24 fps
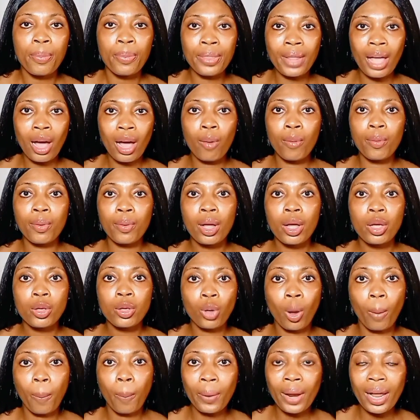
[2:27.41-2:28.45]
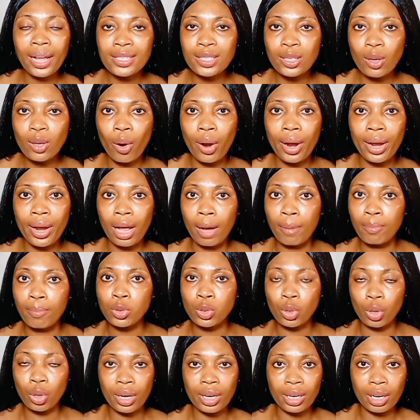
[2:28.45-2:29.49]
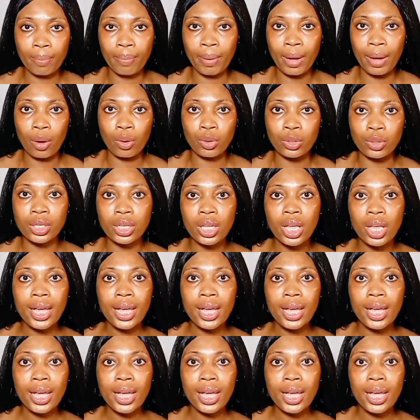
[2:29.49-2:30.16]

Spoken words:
Now, your plant oil I'm talking about